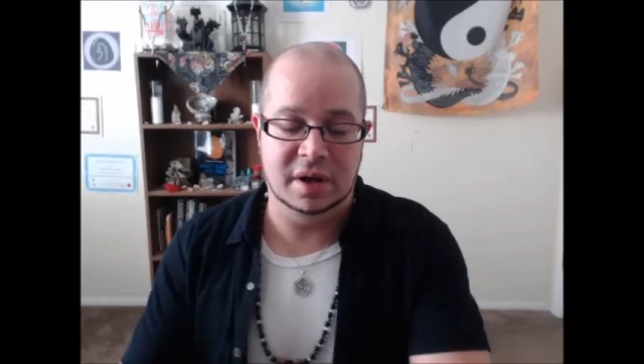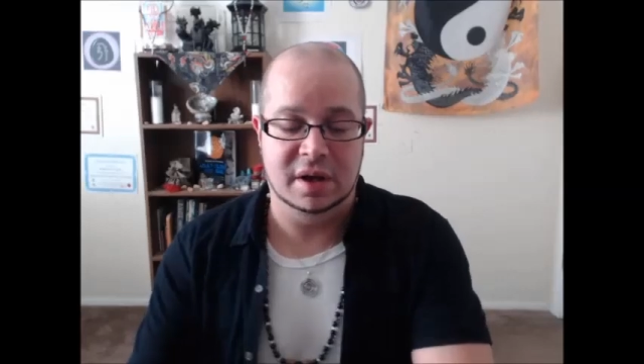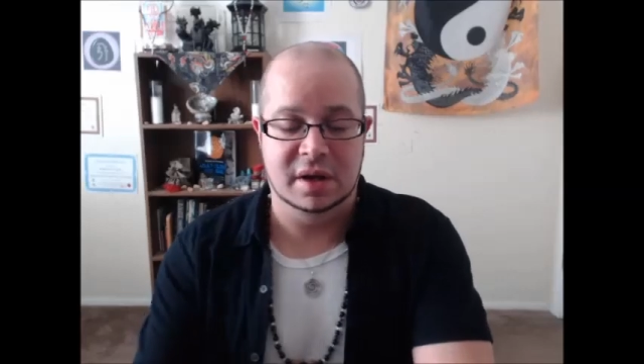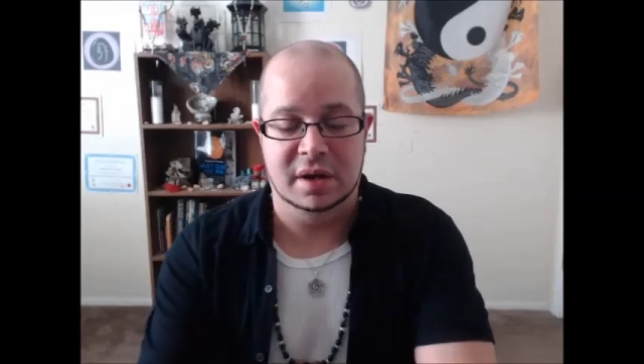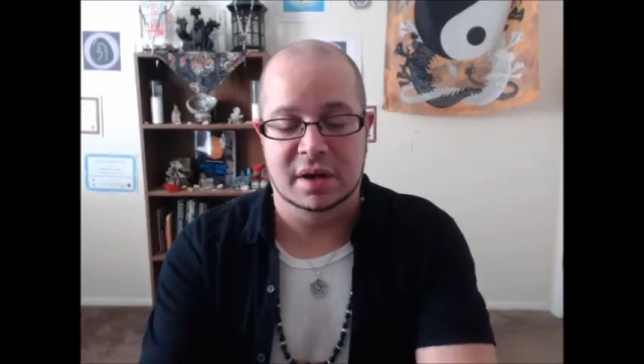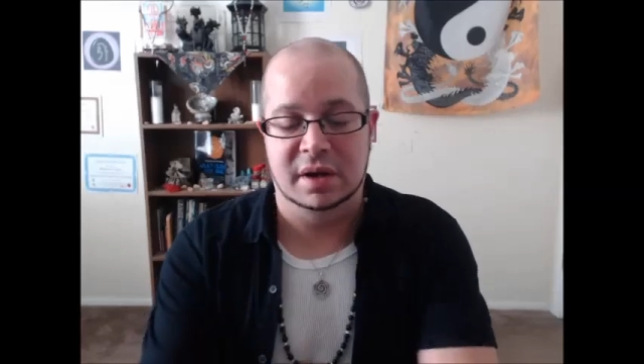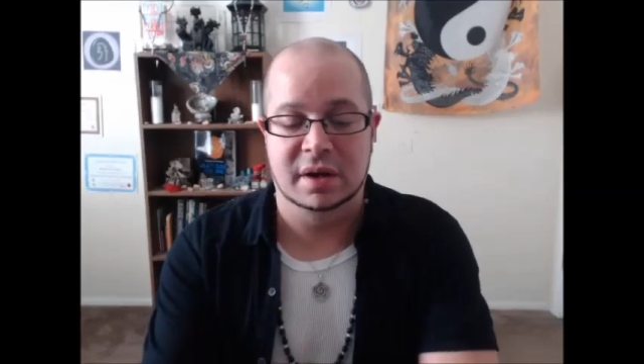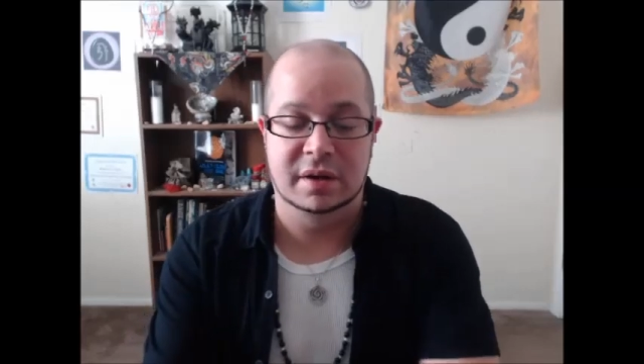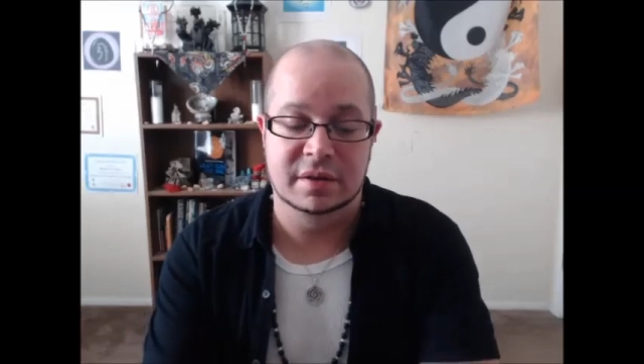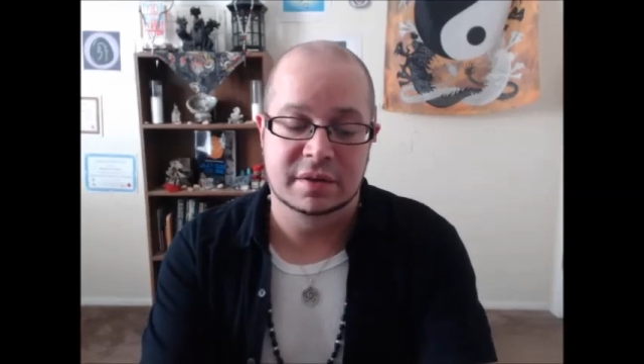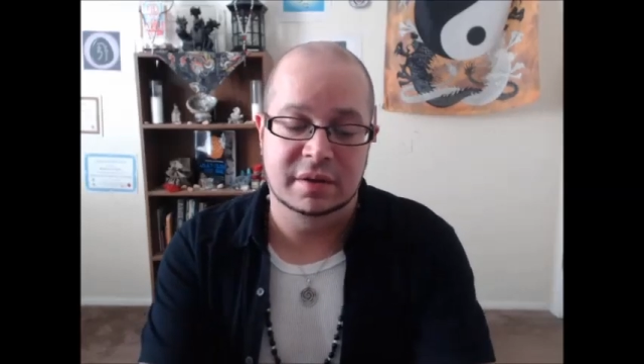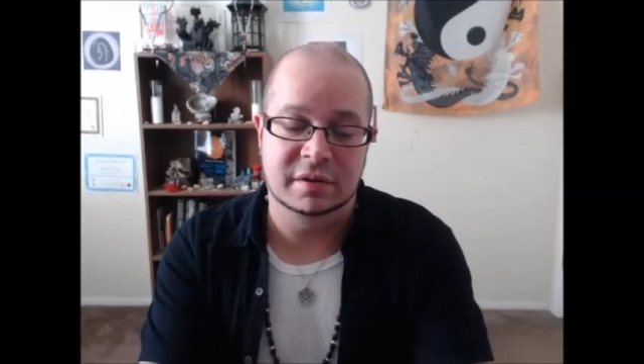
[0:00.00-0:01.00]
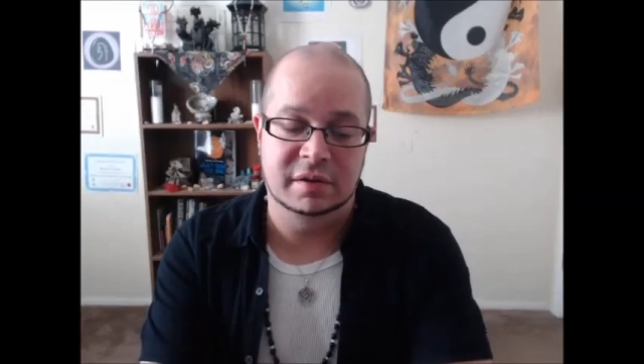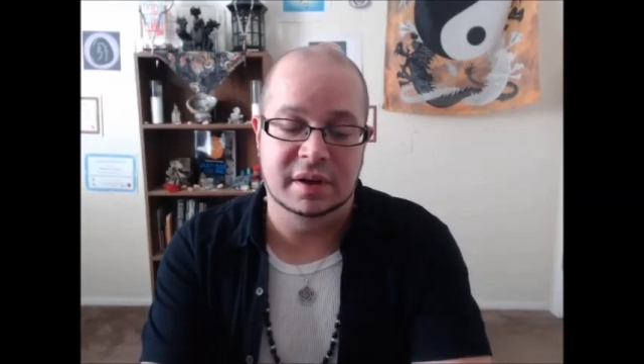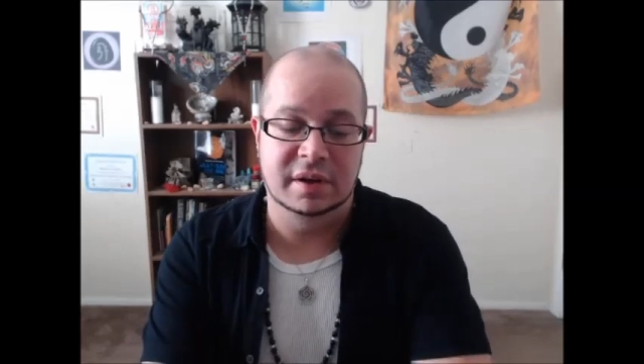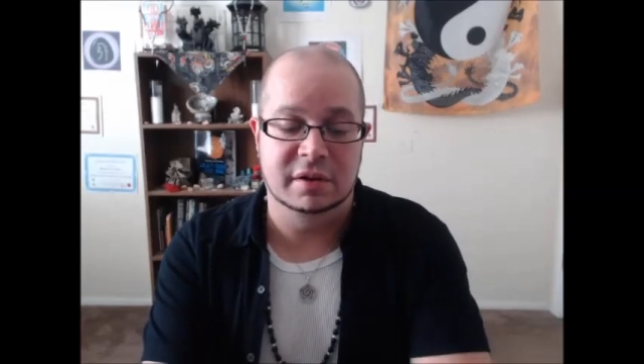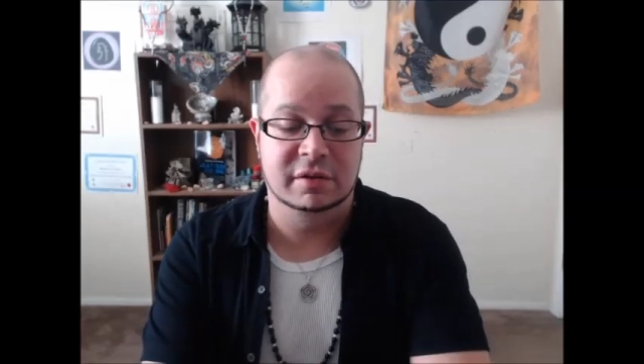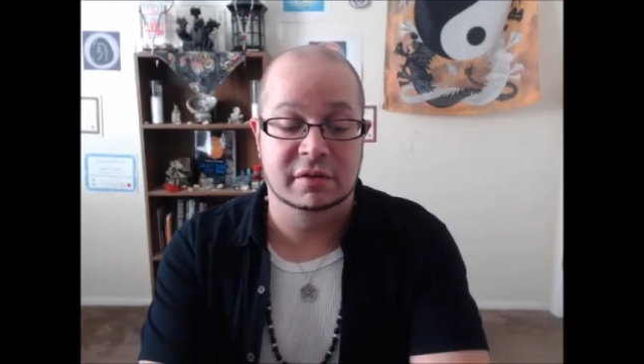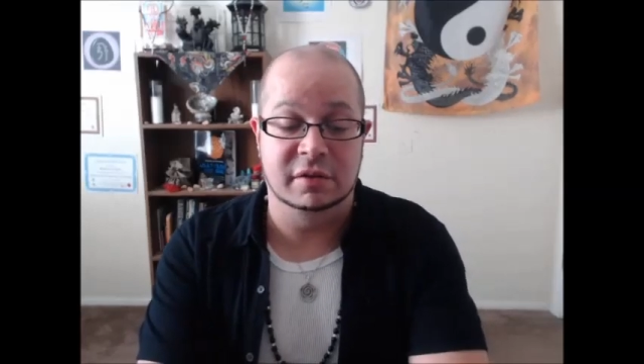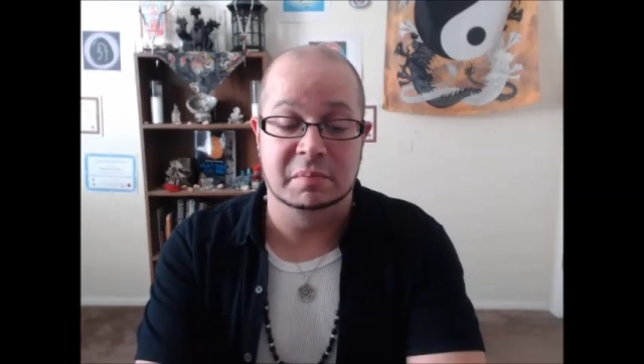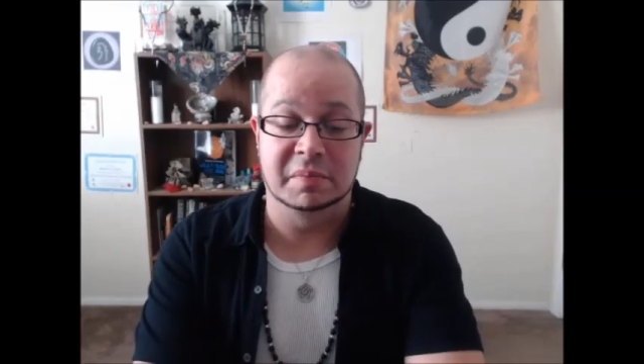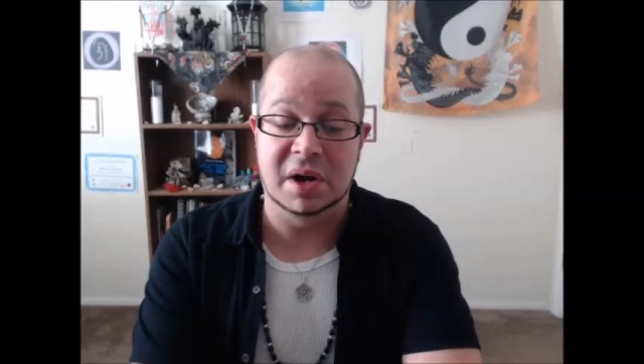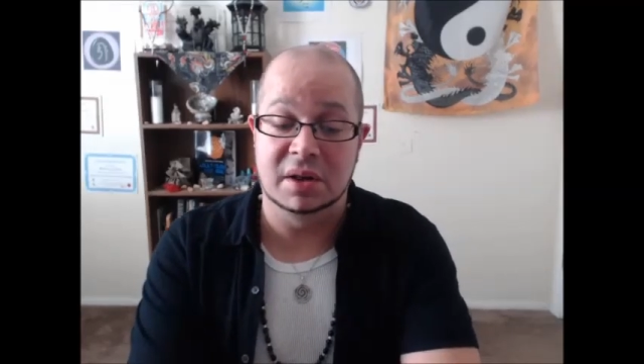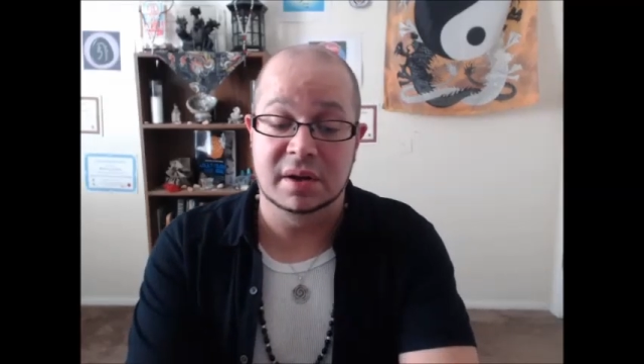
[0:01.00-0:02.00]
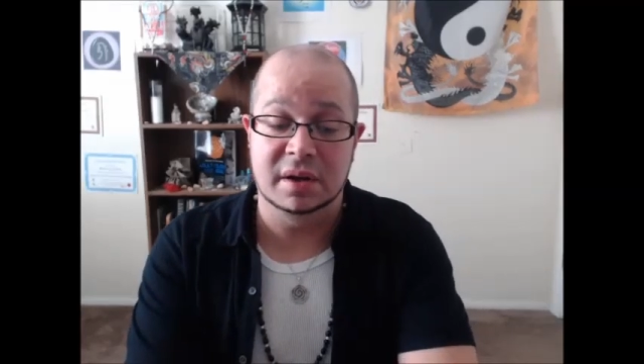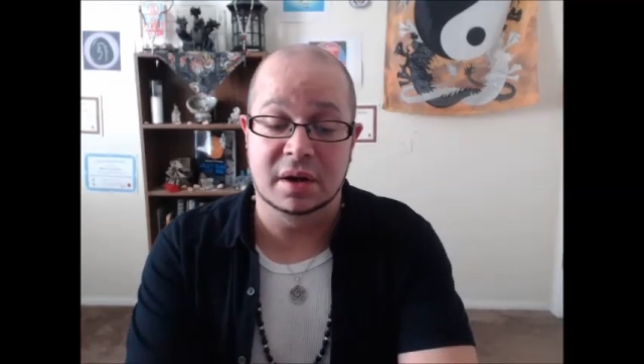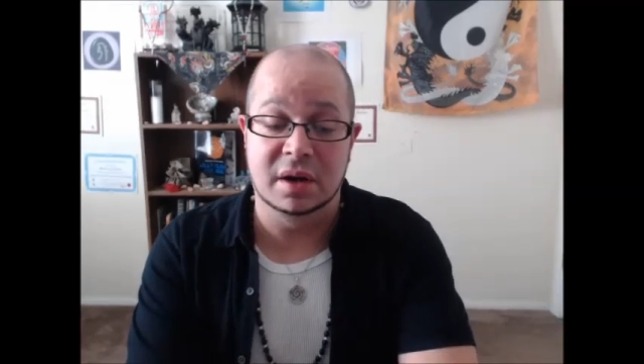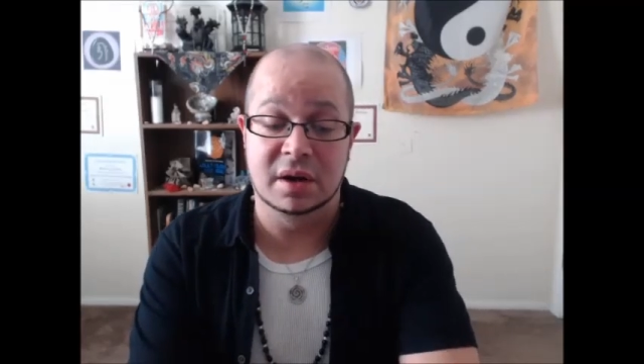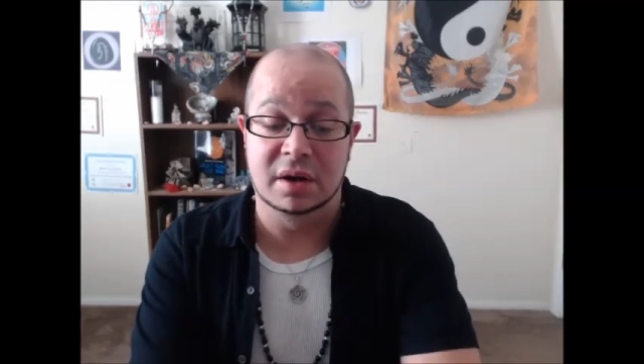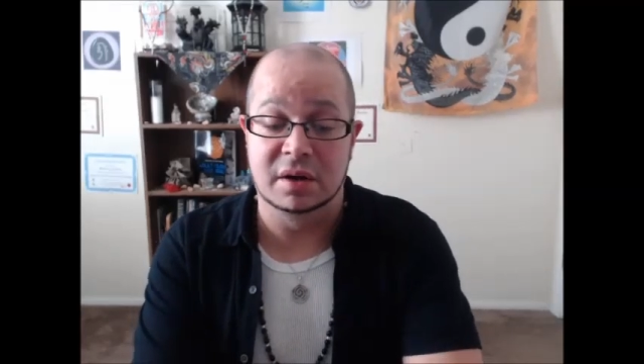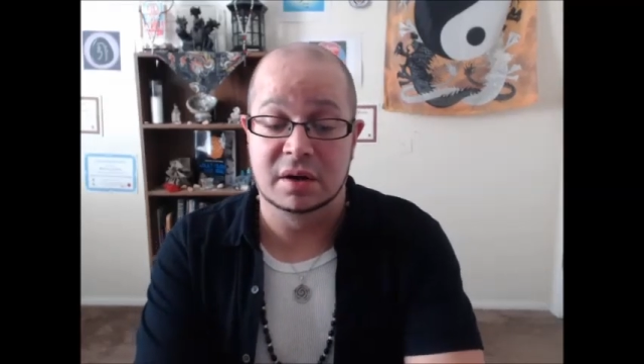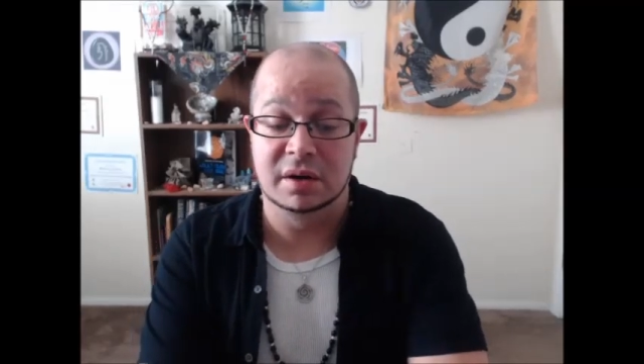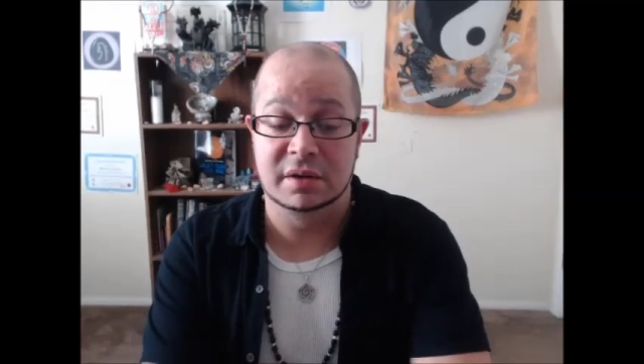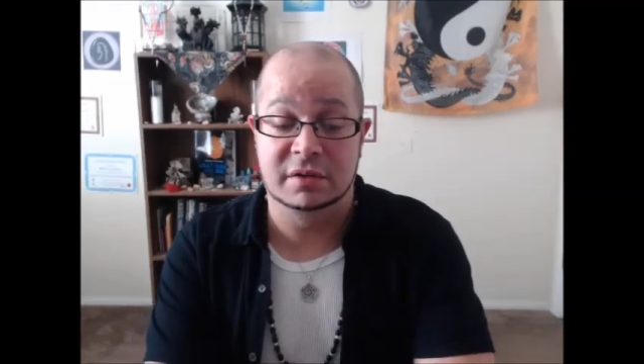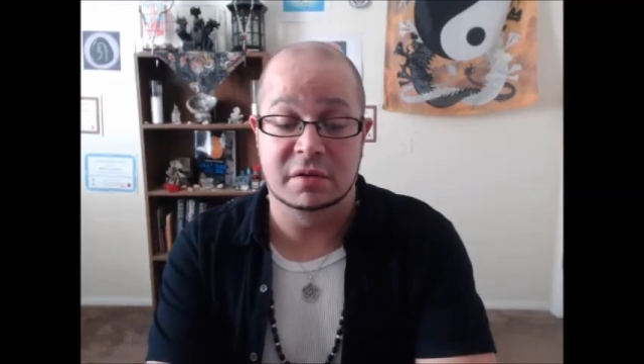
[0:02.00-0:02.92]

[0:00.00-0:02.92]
Uh, this is symbolic uh,